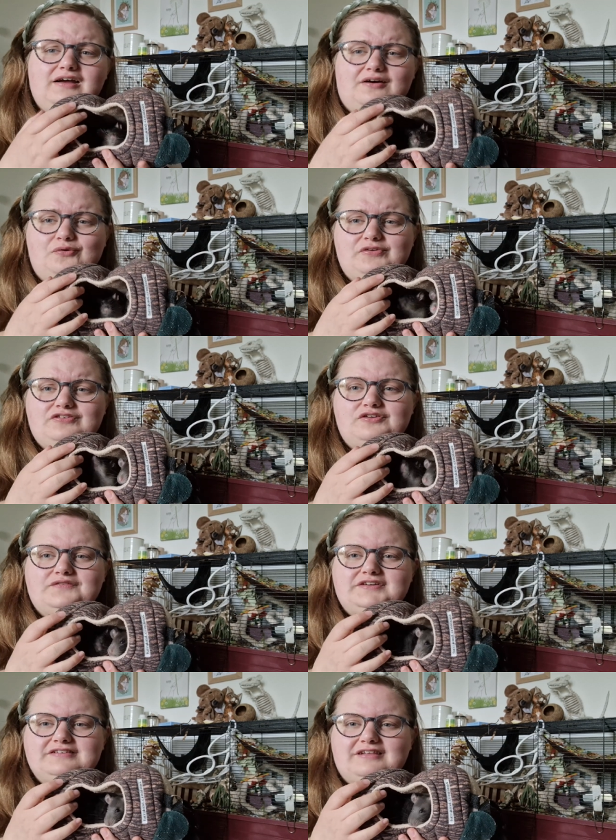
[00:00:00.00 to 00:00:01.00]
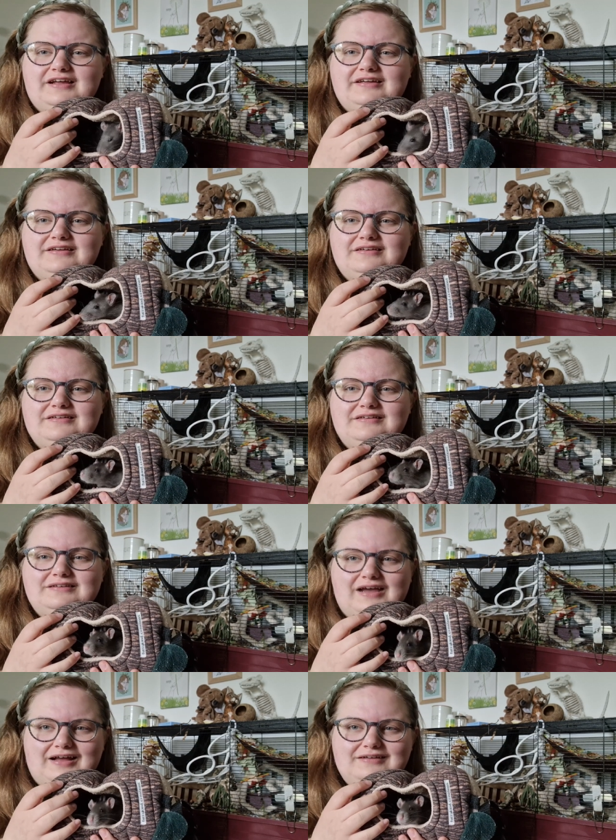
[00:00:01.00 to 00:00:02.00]
all this stuff and it's like,
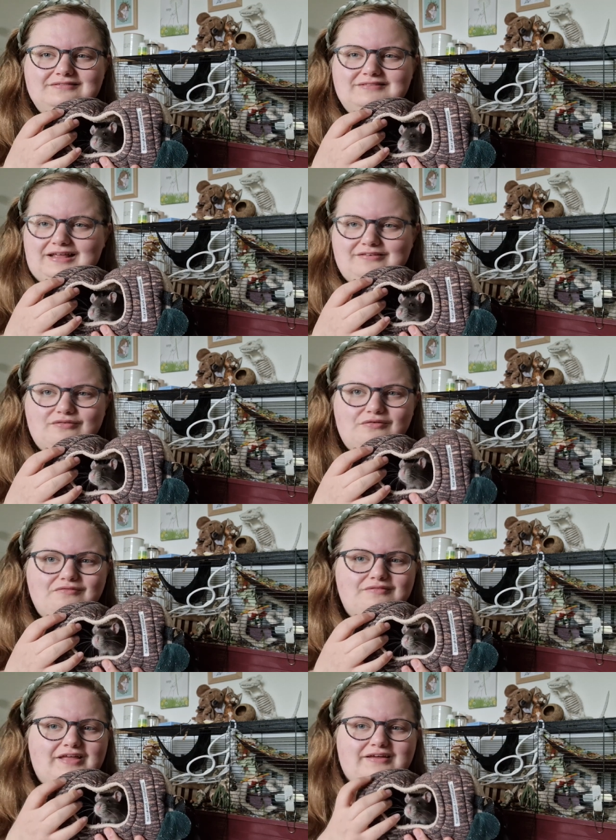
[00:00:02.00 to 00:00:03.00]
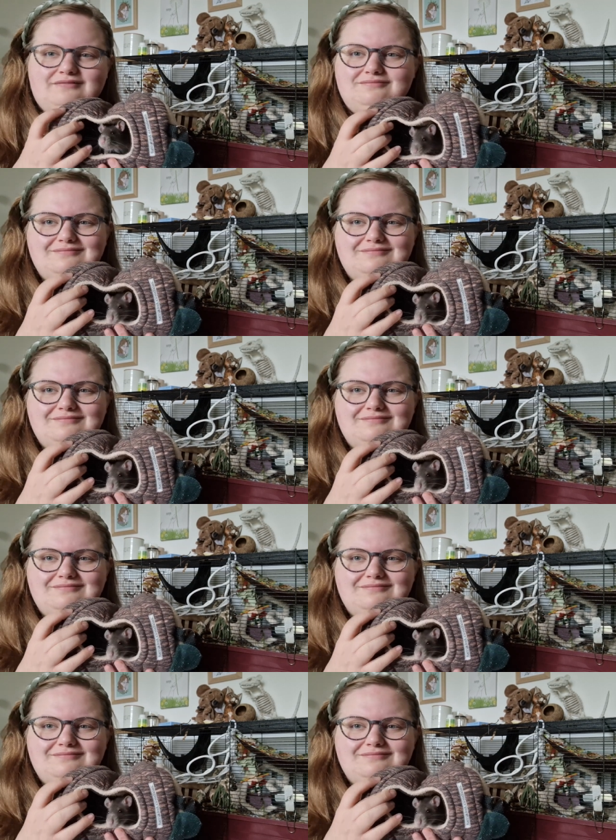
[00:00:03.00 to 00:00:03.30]
yeah, that's like,